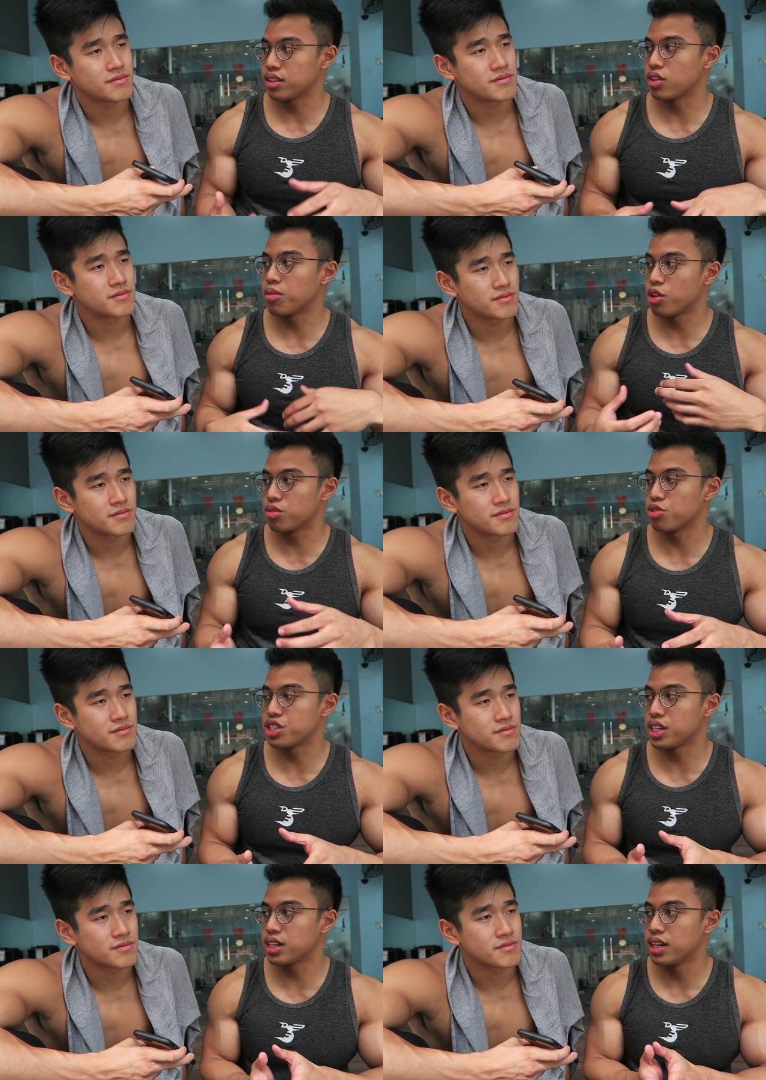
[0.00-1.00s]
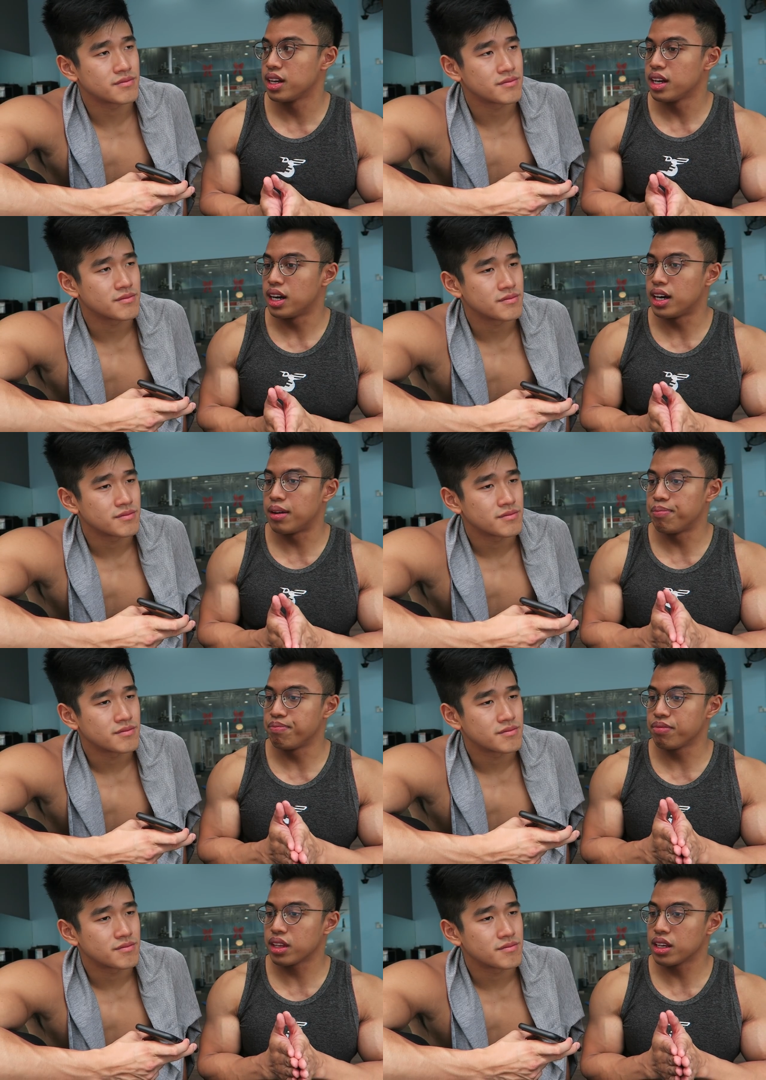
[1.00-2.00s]
Speaker 1: Then I started to get more exposure here.
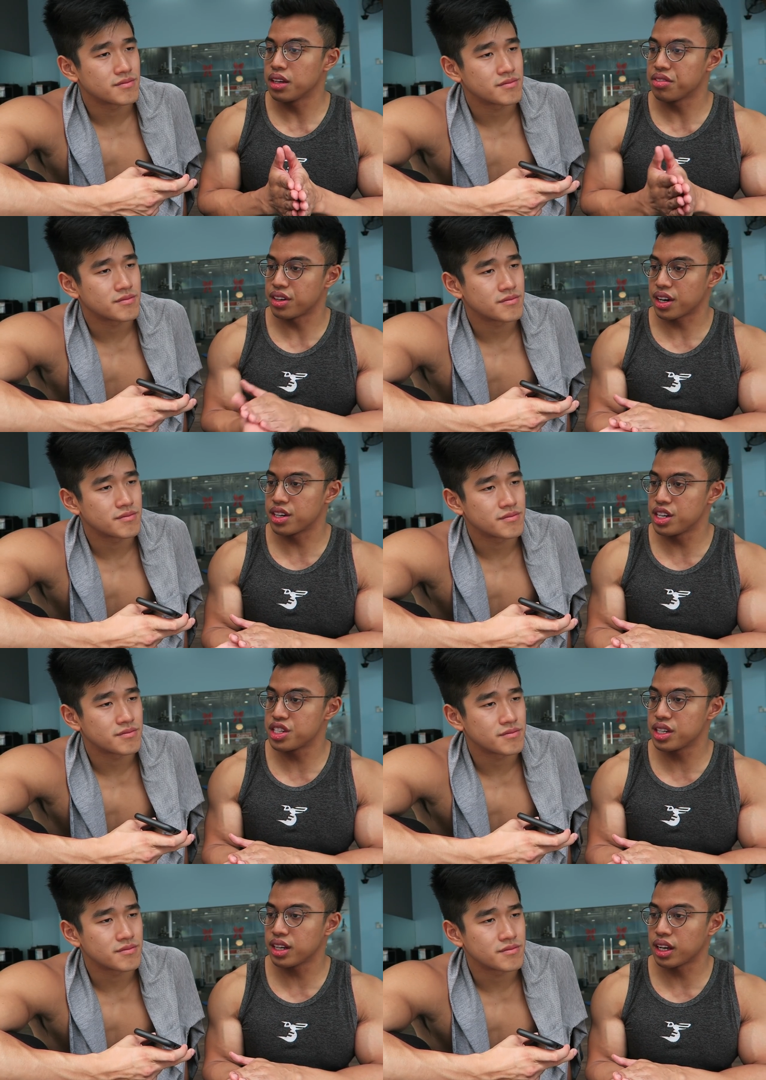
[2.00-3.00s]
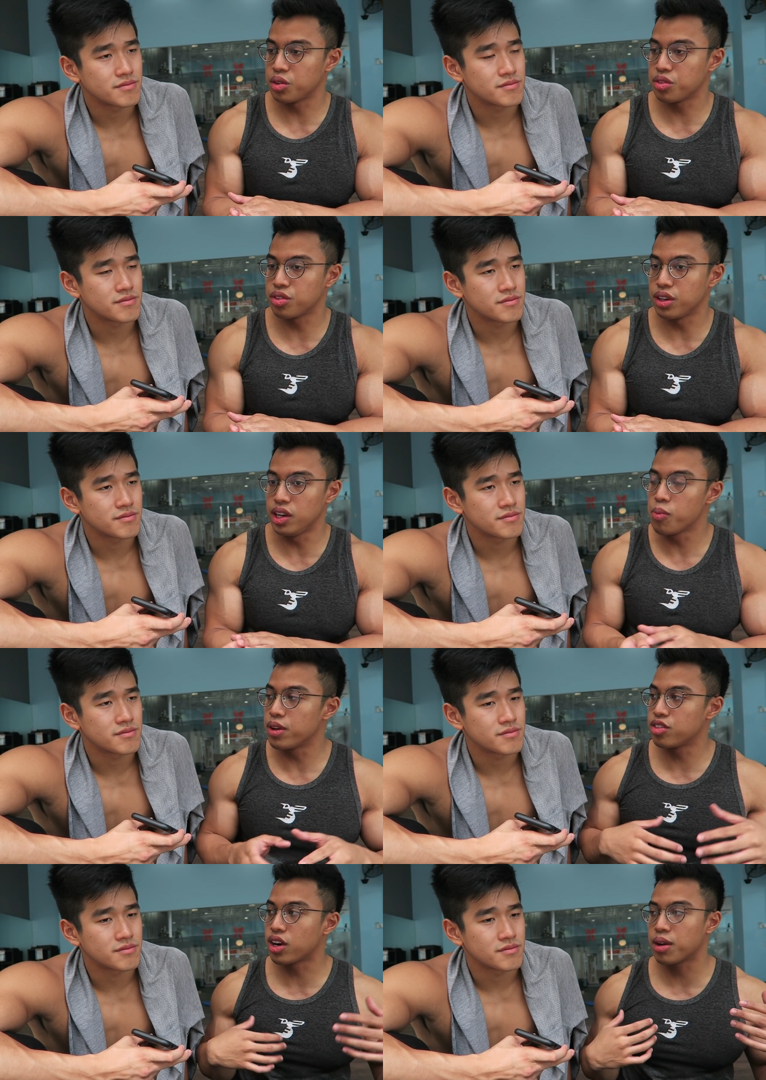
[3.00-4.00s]
Um, it's recognition and also it
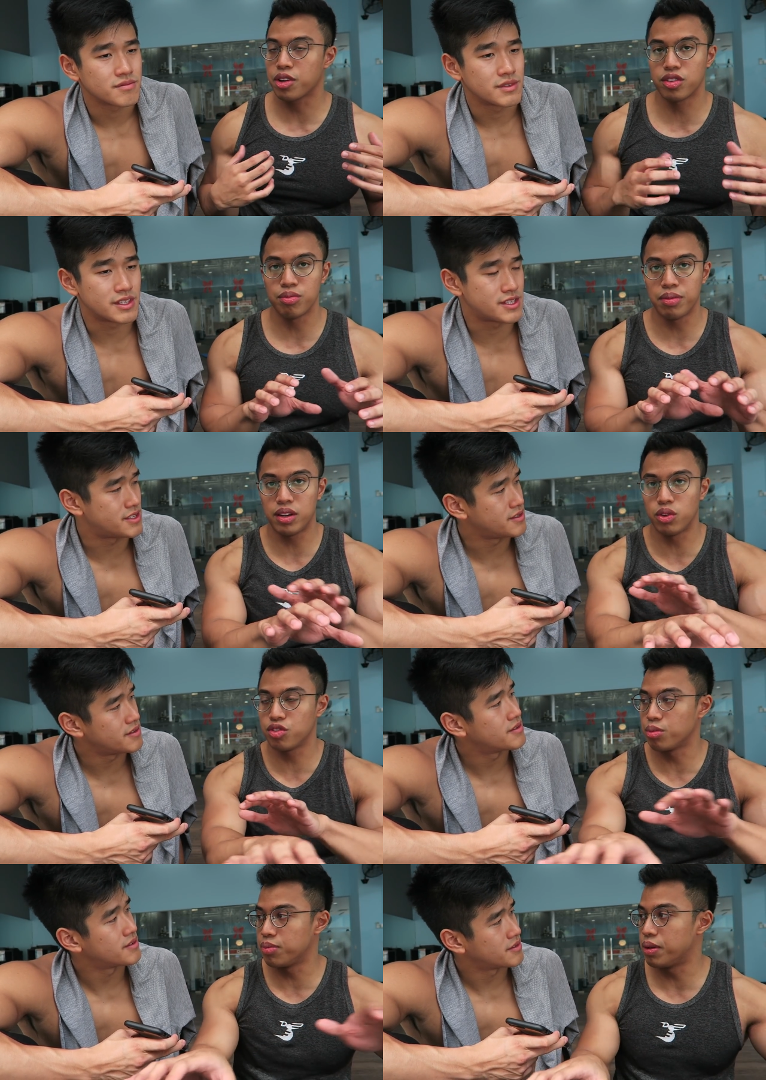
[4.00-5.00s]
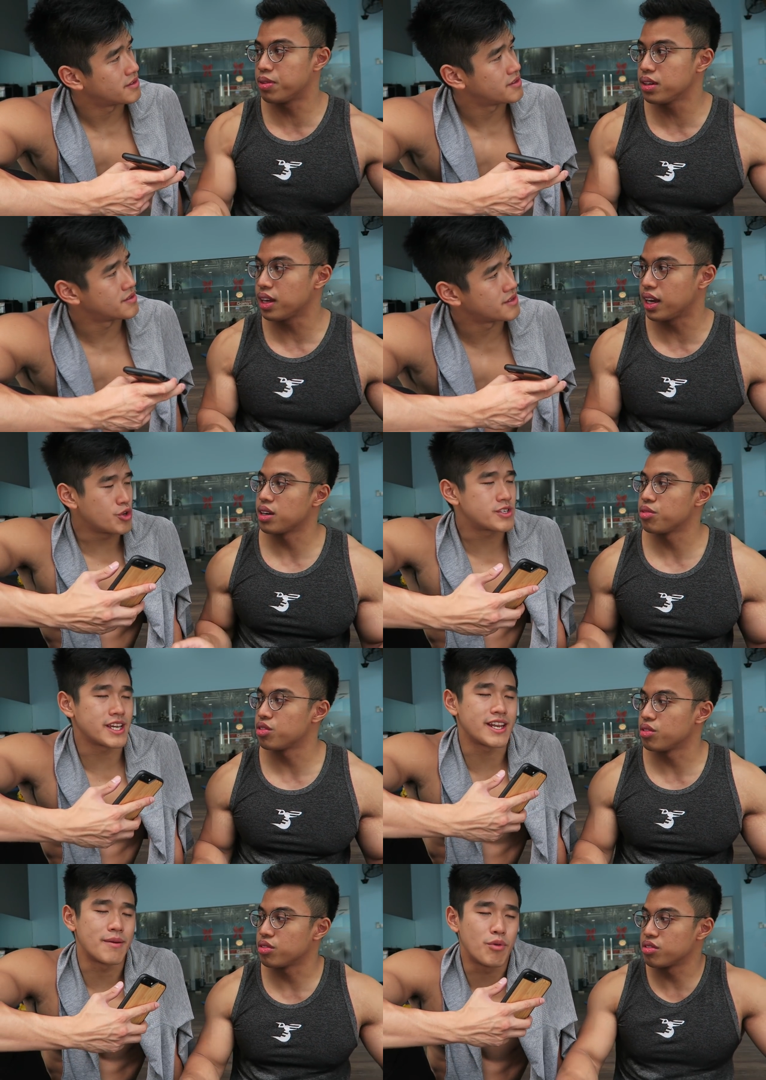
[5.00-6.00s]
opens your eye because you meet with so many people. Would
Speaker 2: you
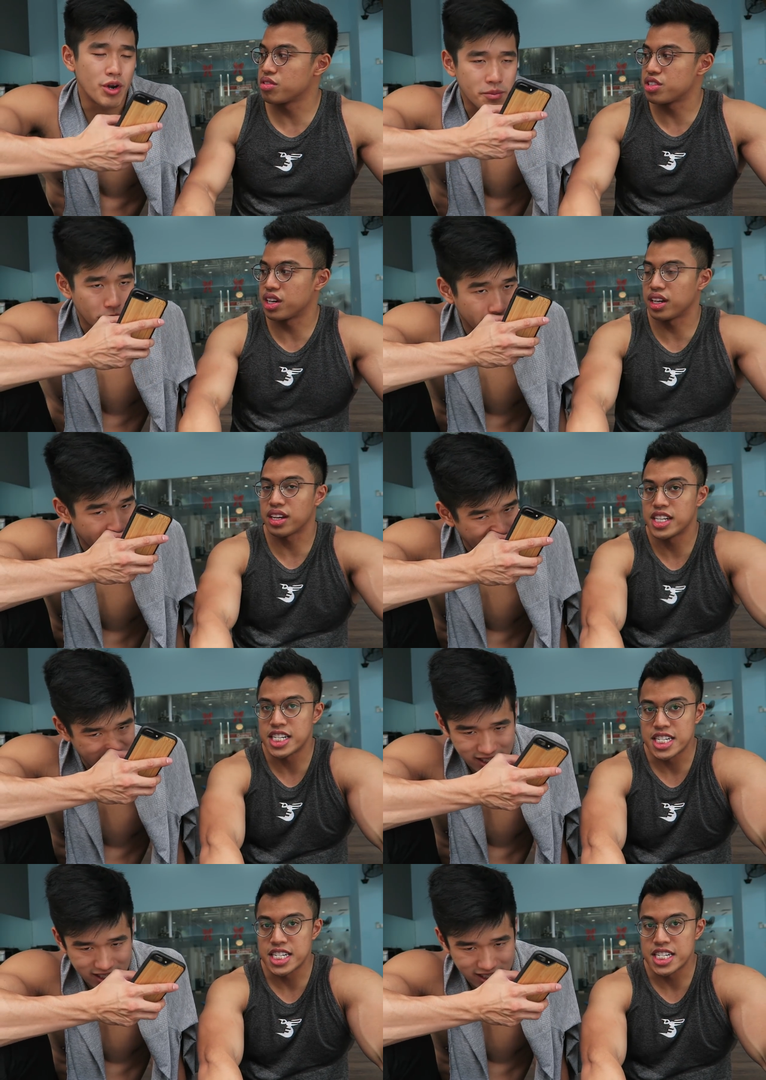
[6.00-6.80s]
say that bodybuilding